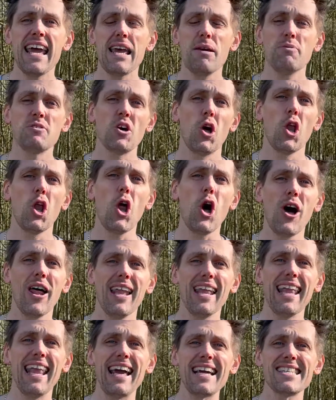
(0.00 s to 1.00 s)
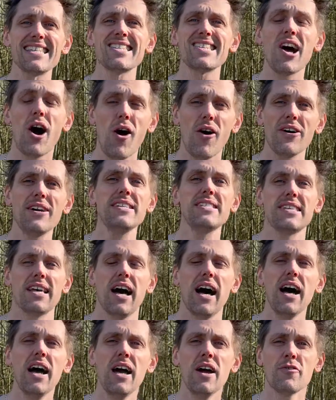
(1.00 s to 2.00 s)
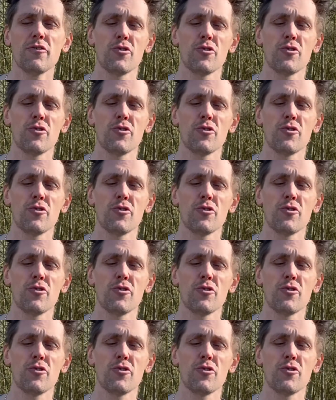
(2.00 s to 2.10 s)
he was a lot less tighter